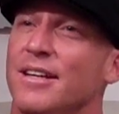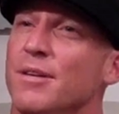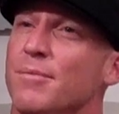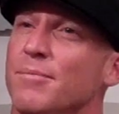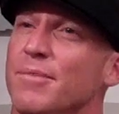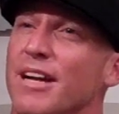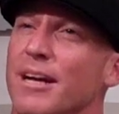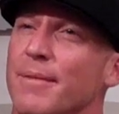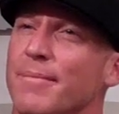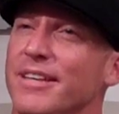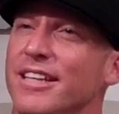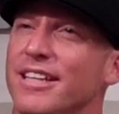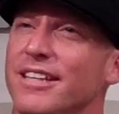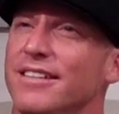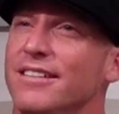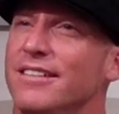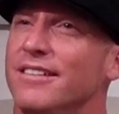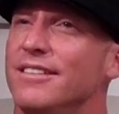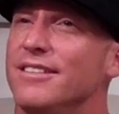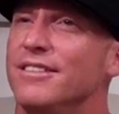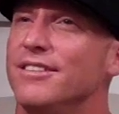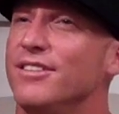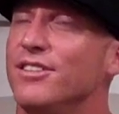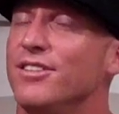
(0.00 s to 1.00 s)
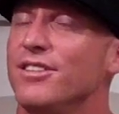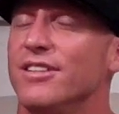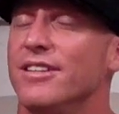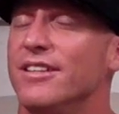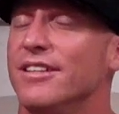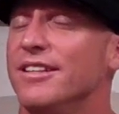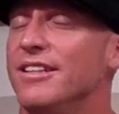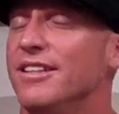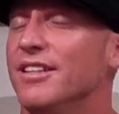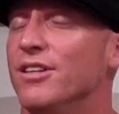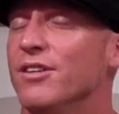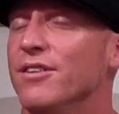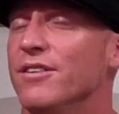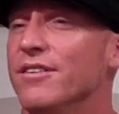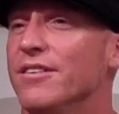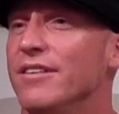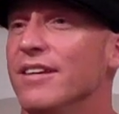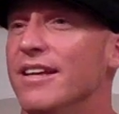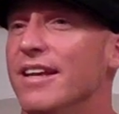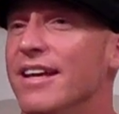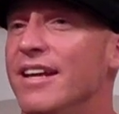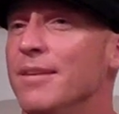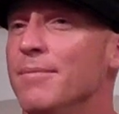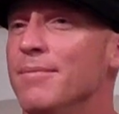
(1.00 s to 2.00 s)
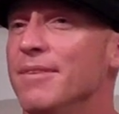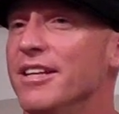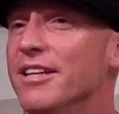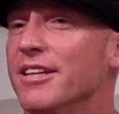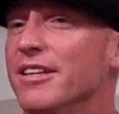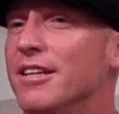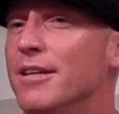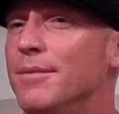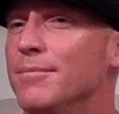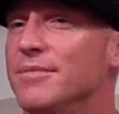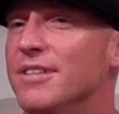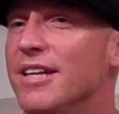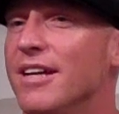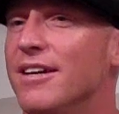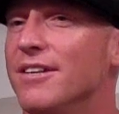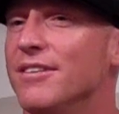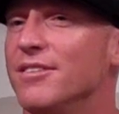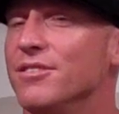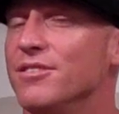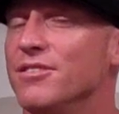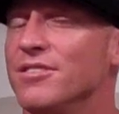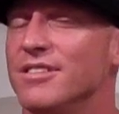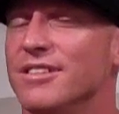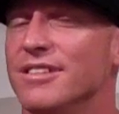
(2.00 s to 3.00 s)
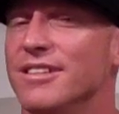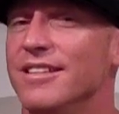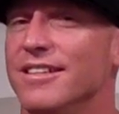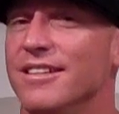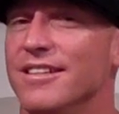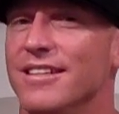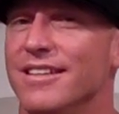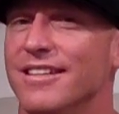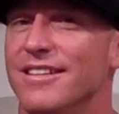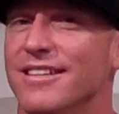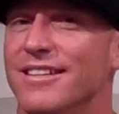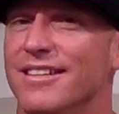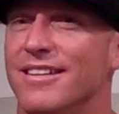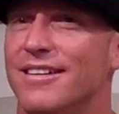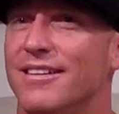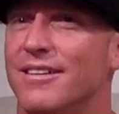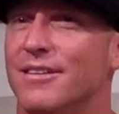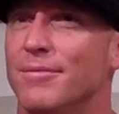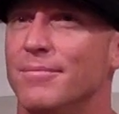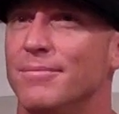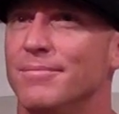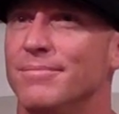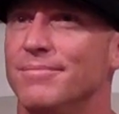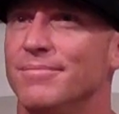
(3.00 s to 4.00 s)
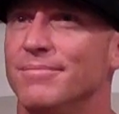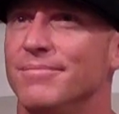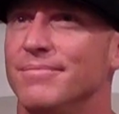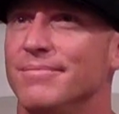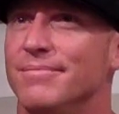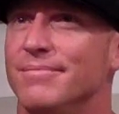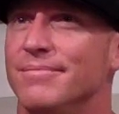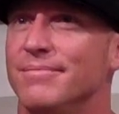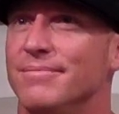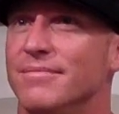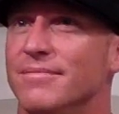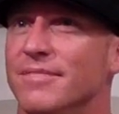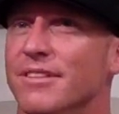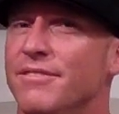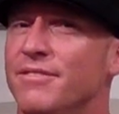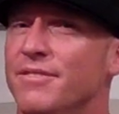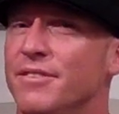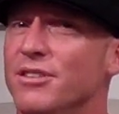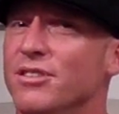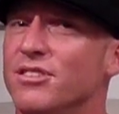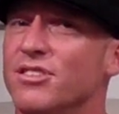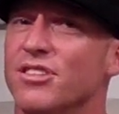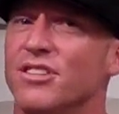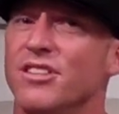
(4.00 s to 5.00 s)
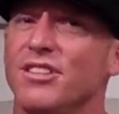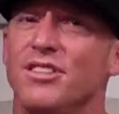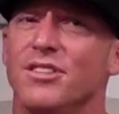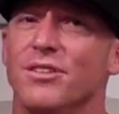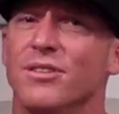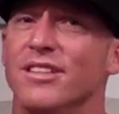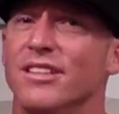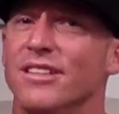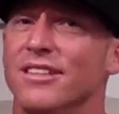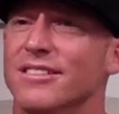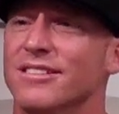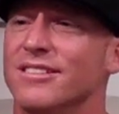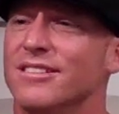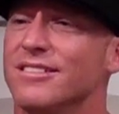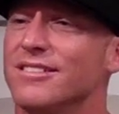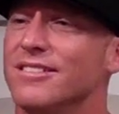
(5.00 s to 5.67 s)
But I mean, you know, anybody that comes out, you'll see that um it feels good doing this.